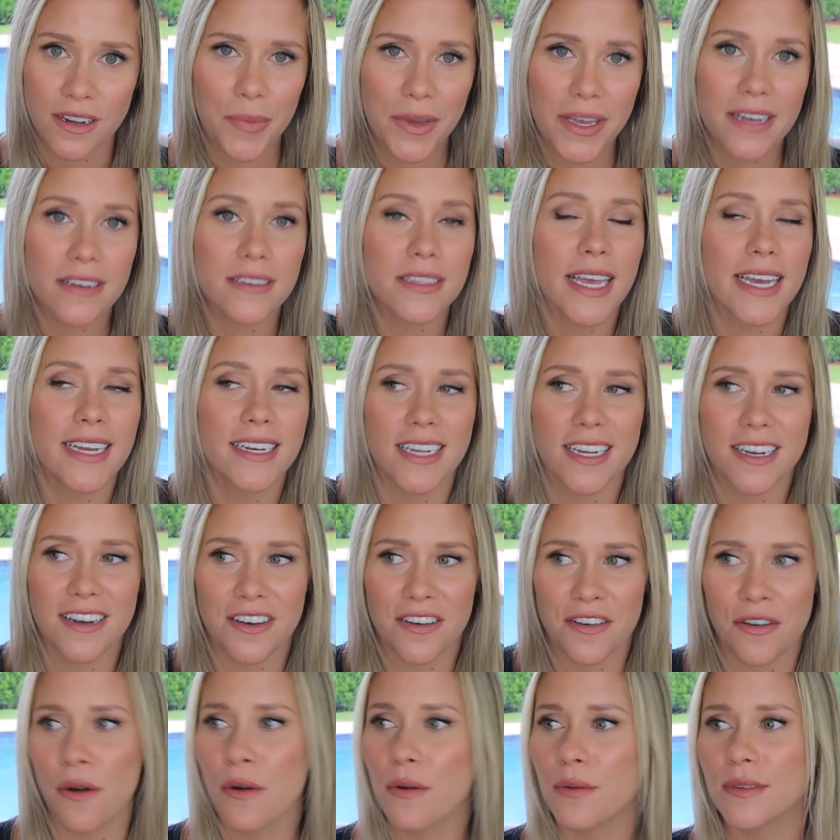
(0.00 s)
because I
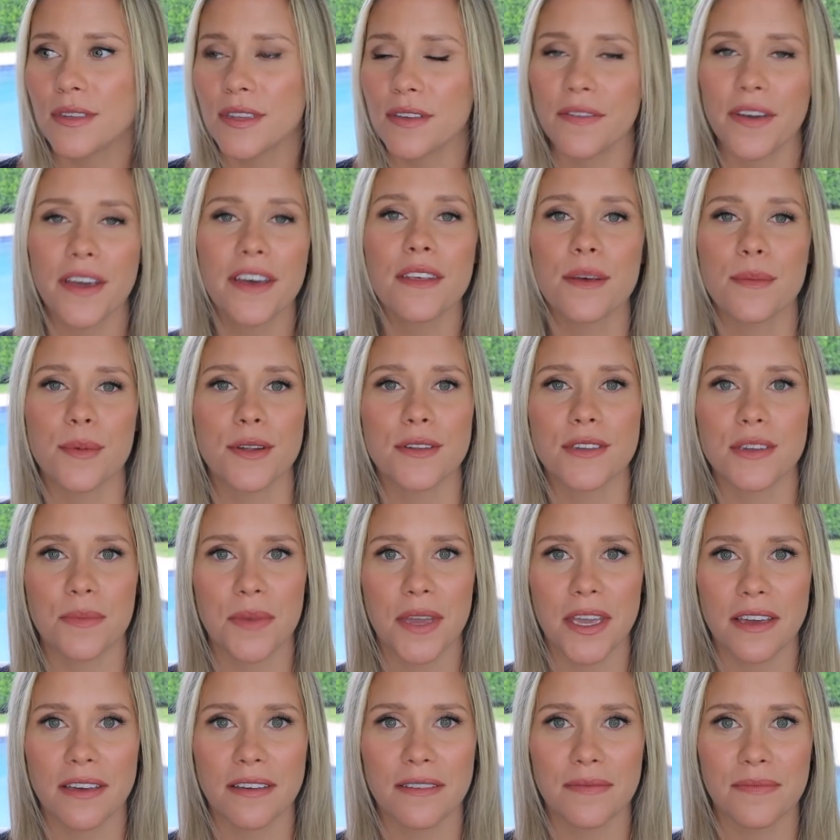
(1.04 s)
didn't know it was available to
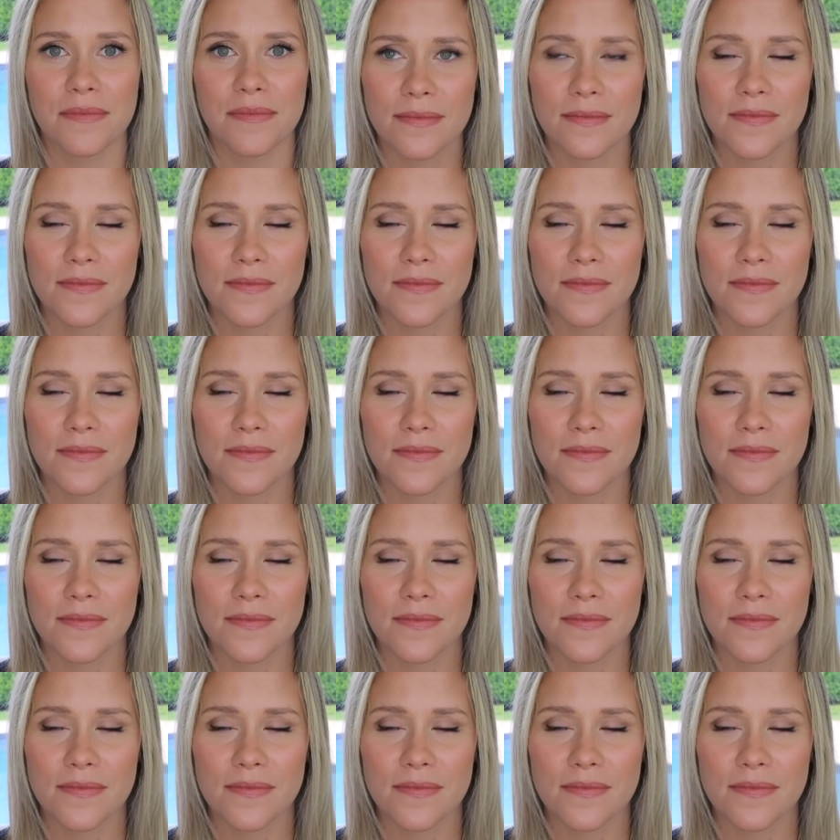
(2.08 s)
me.